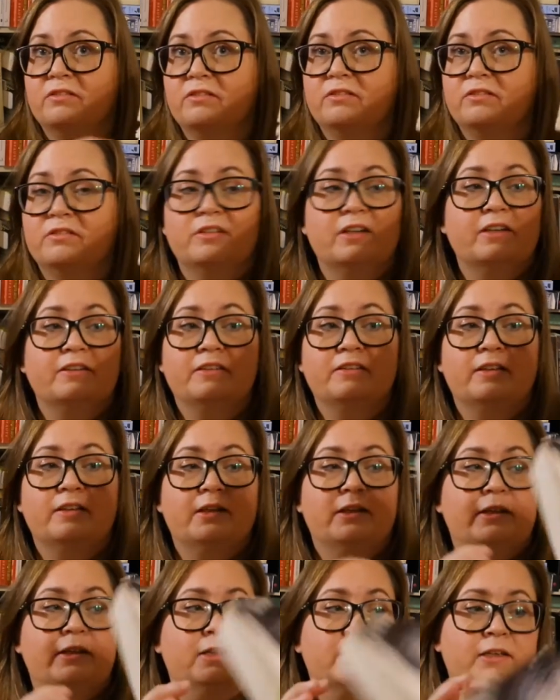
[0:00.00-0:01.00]
or
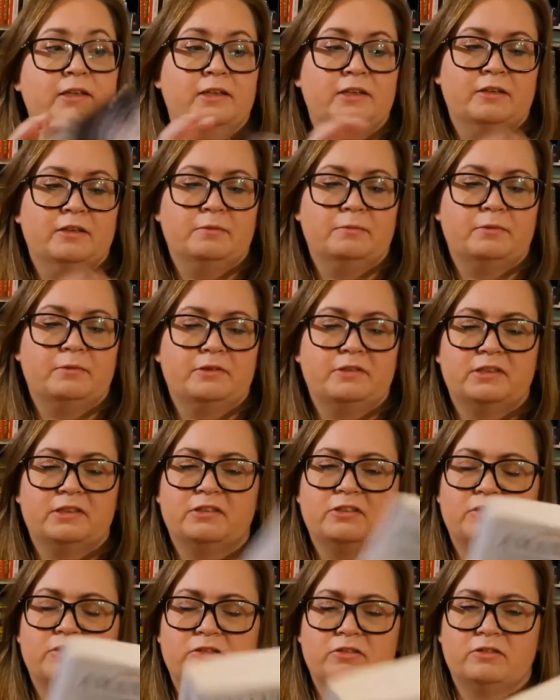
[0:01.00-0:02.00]
anything but
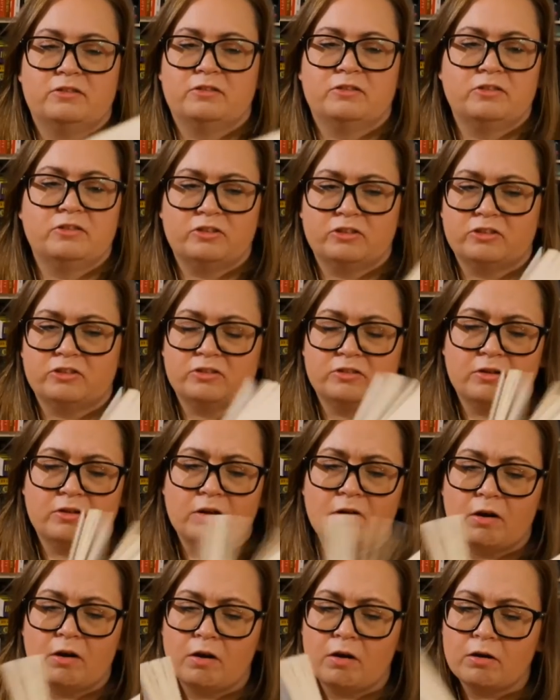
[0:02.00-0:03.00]
it's just
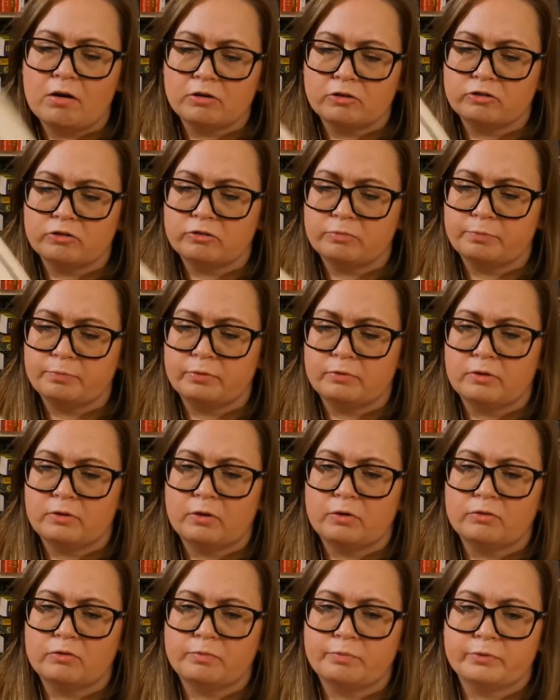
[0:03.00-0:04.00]
hard to pull
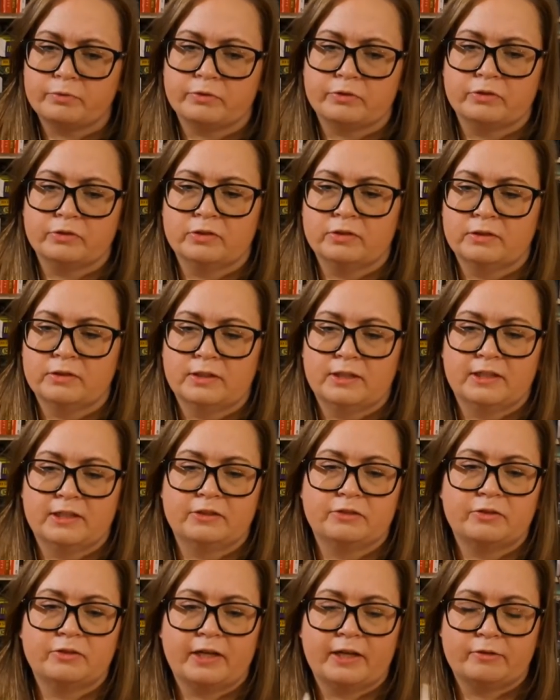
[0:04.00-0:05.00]
open
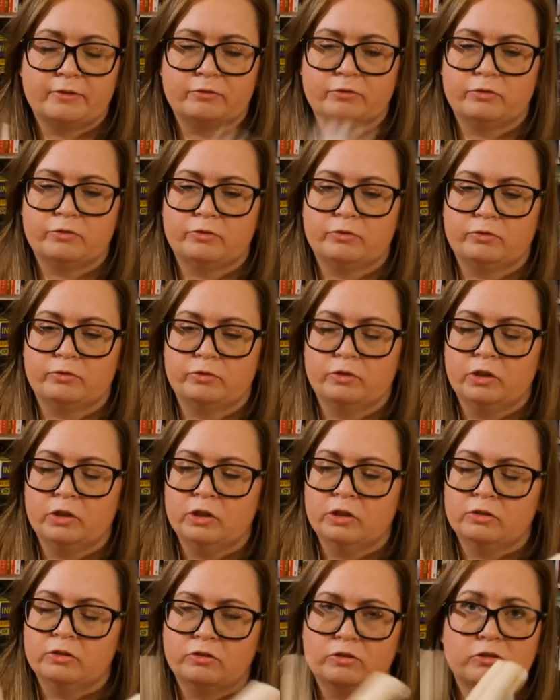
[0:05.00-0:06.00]
and you have to
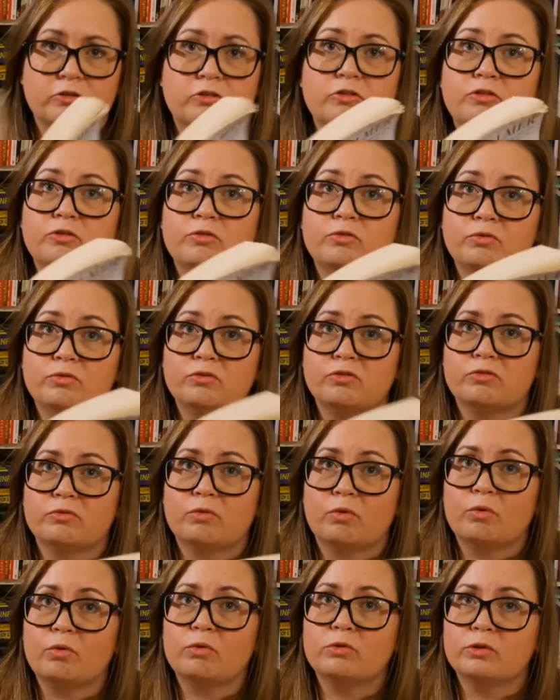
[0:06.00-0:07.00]
just use
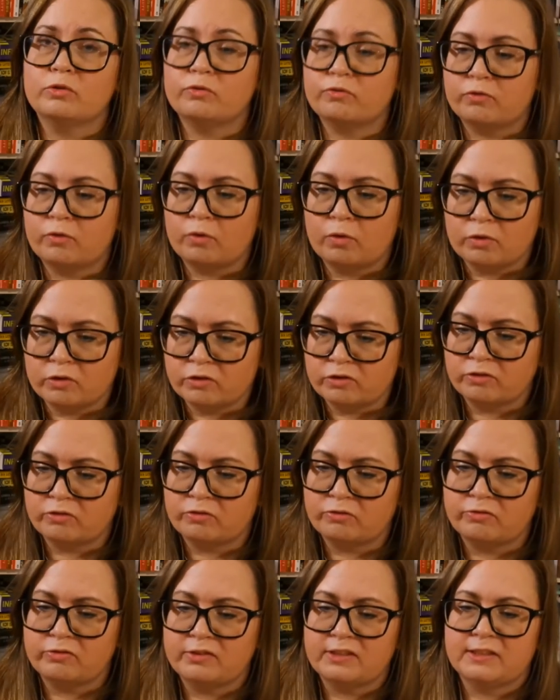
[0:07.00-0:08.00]
all your force
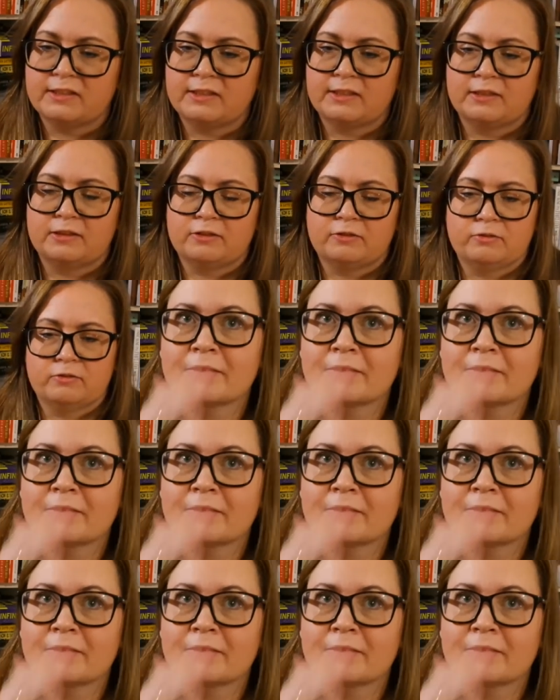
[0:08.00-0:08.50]
to read it.